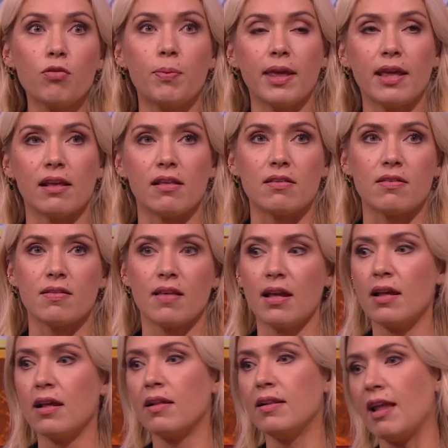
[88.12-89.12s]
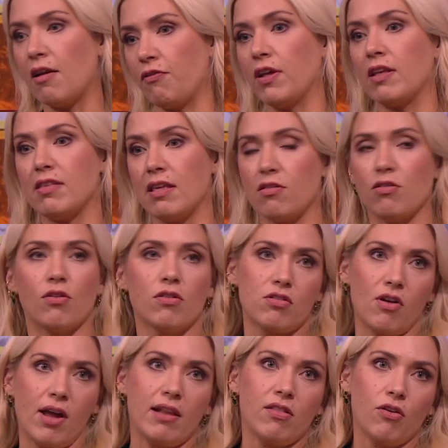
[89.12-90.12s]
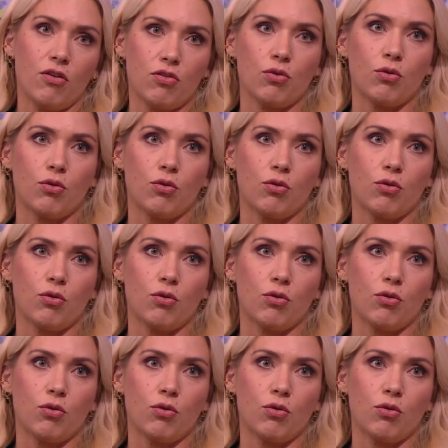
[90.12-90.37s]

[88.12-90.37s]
because Netflix is not signing those